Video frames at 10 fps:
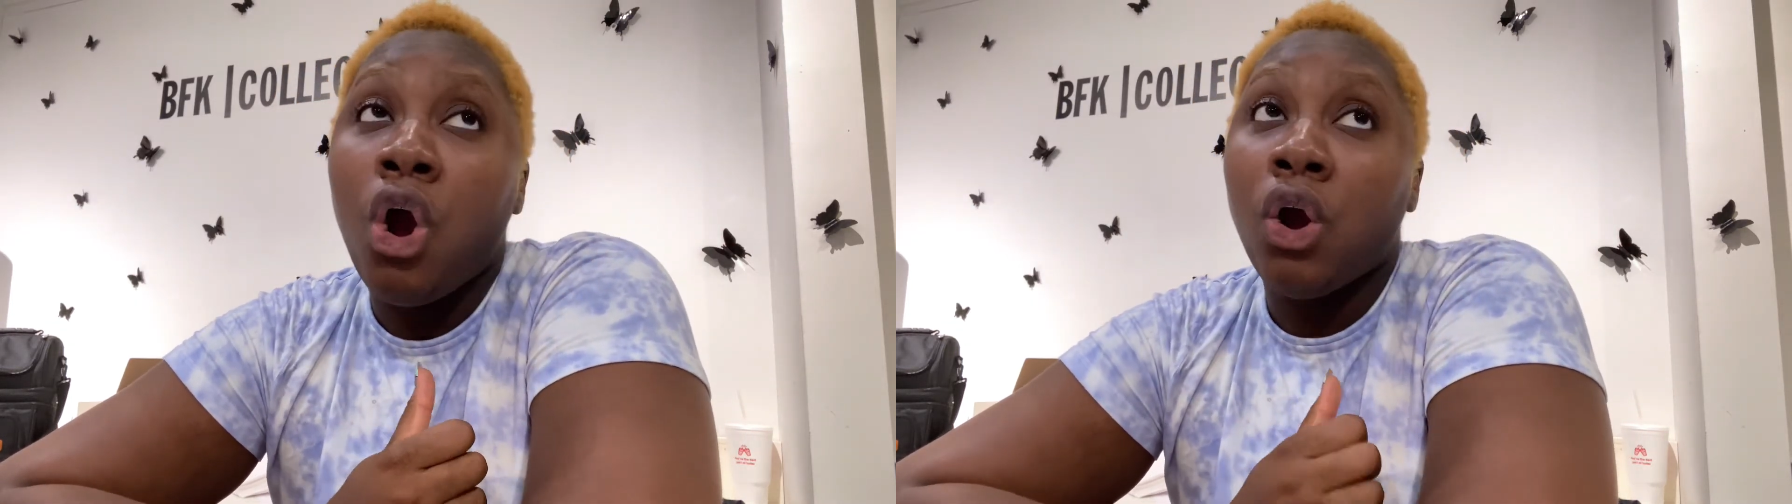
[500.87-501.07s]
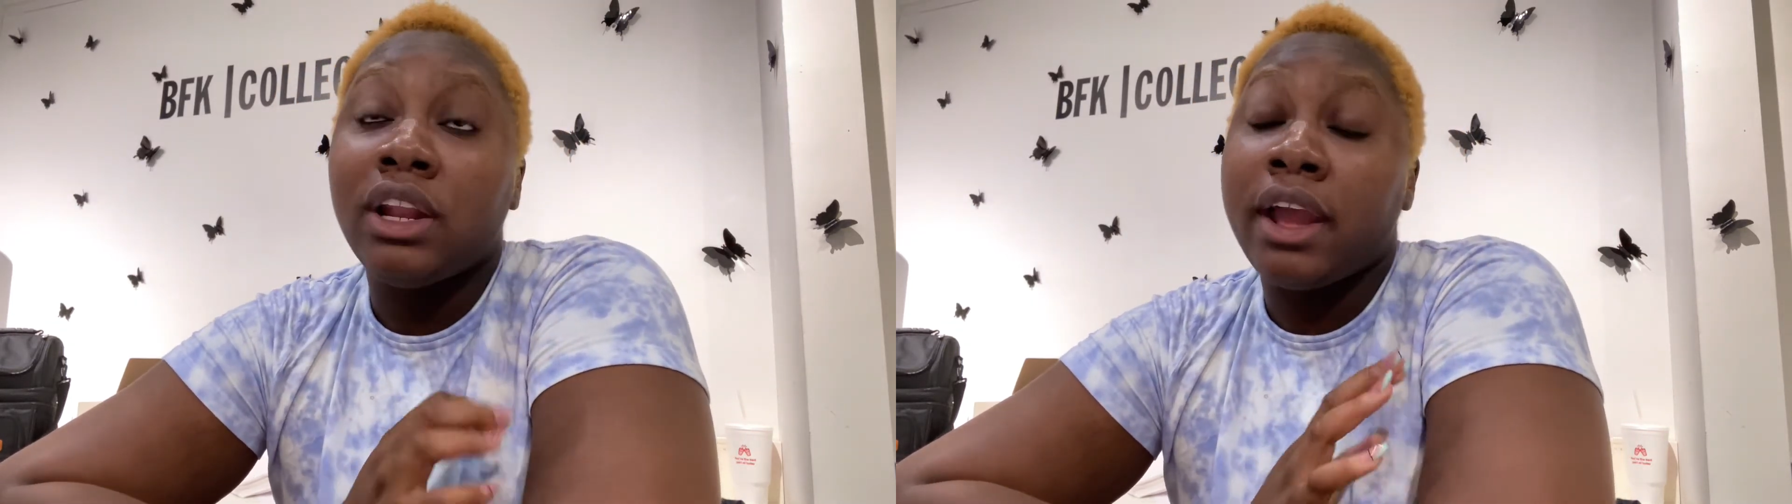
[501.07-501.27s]

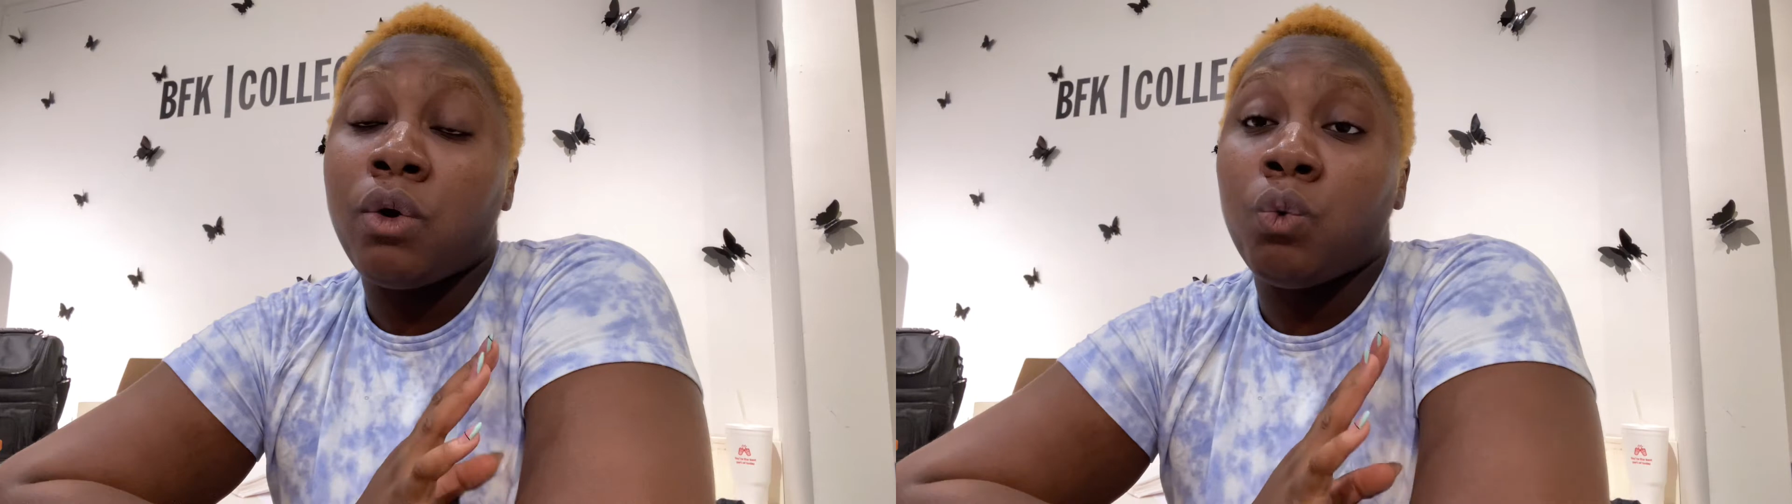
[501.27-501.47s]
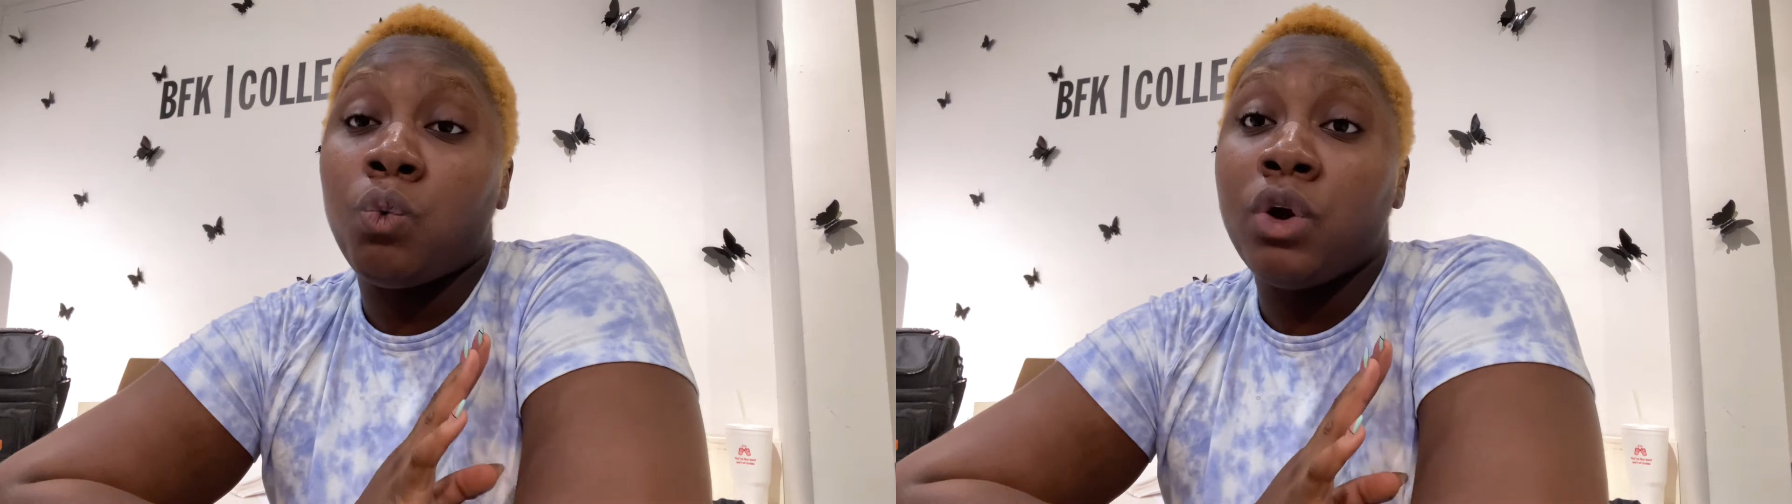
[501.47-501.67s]
or like
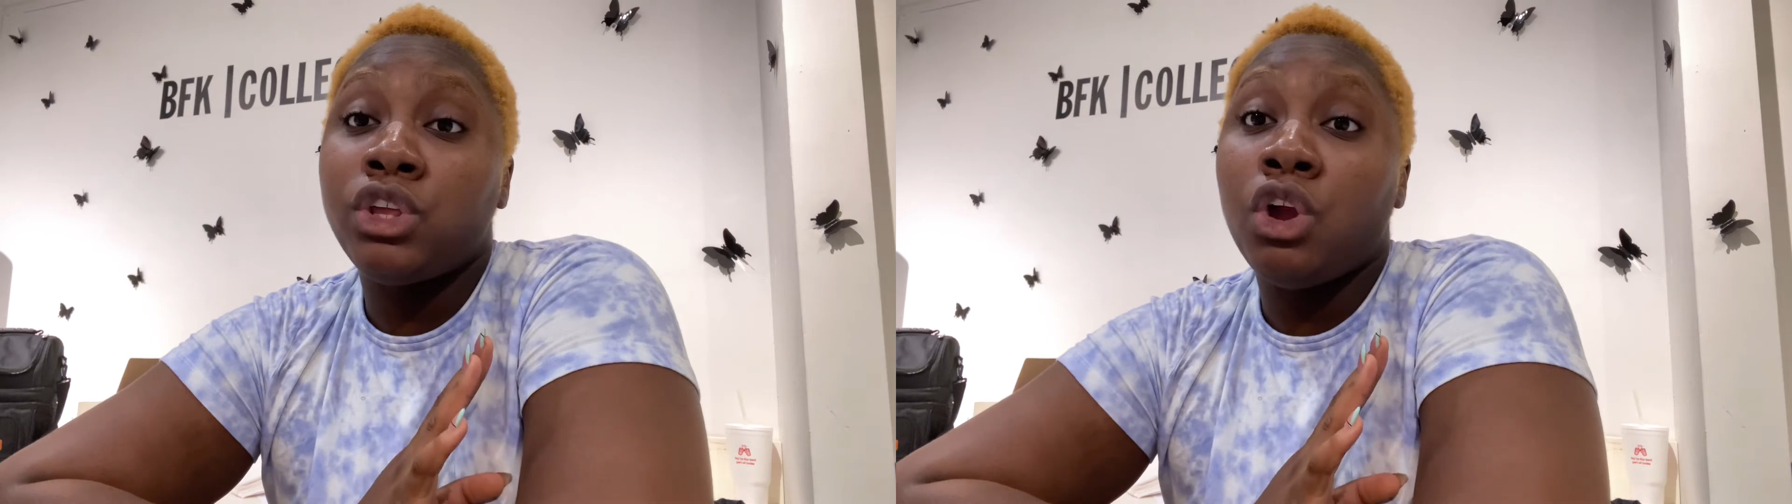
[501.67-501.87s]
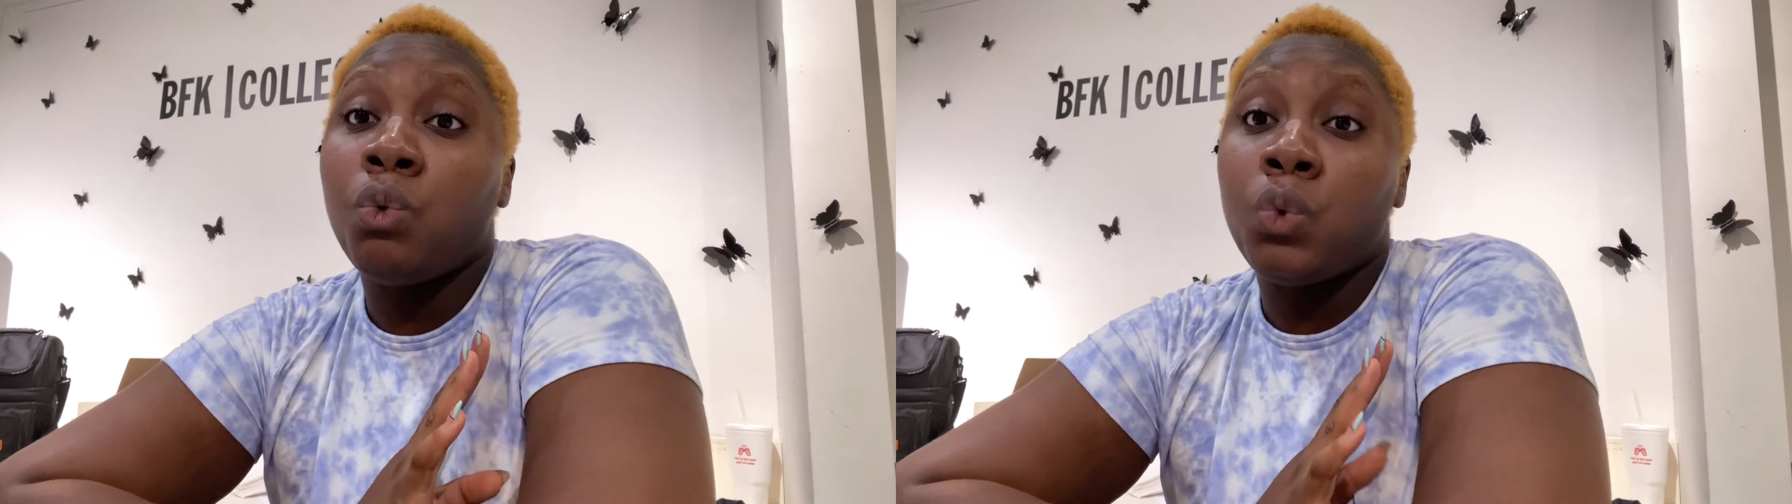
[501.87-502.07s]

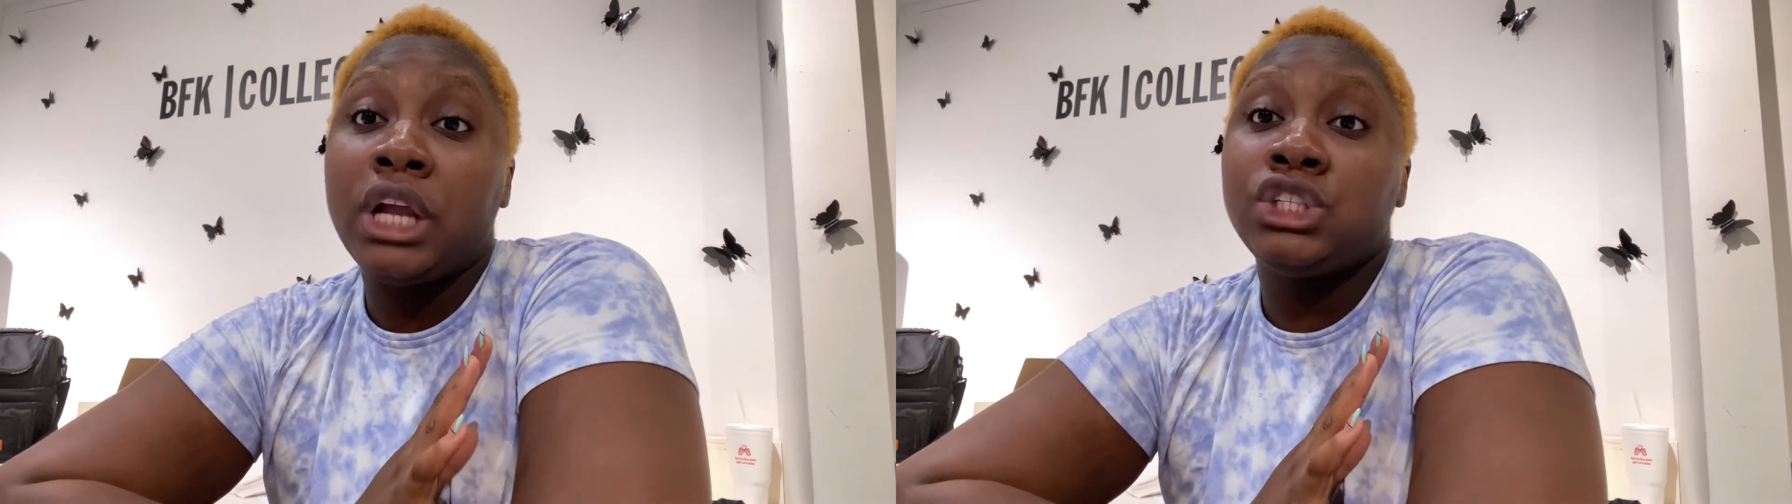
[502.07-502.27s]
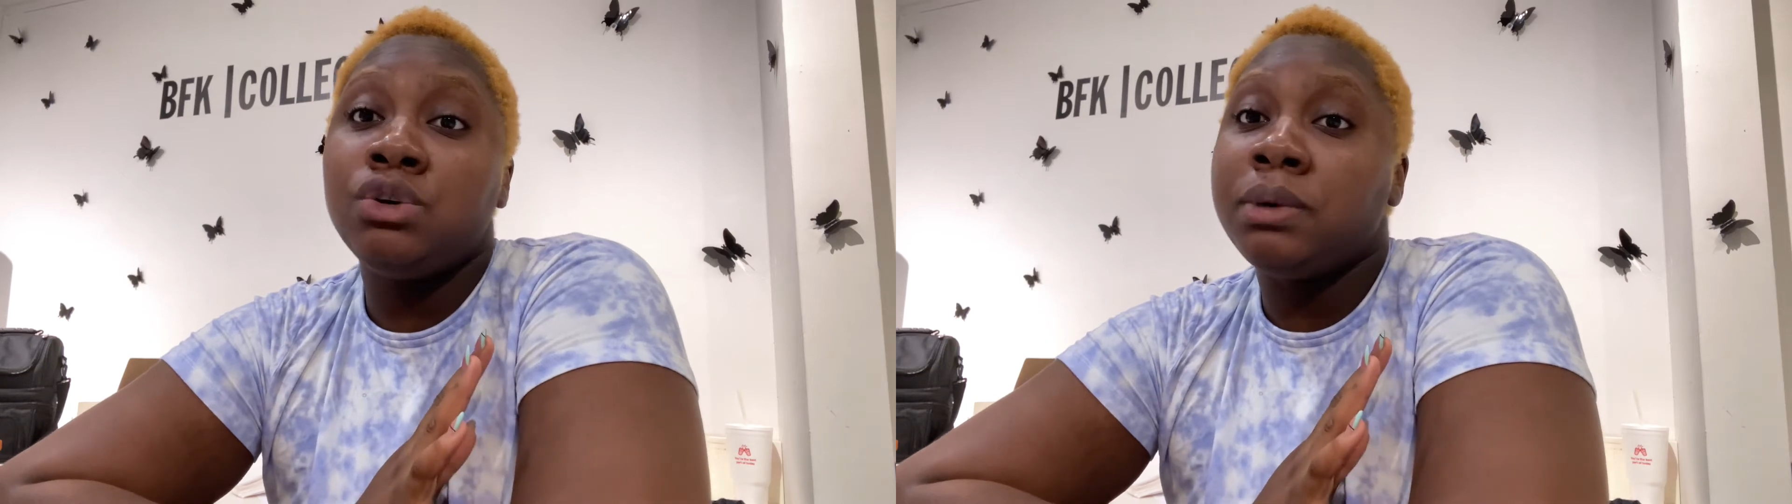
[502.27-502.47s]
you're way too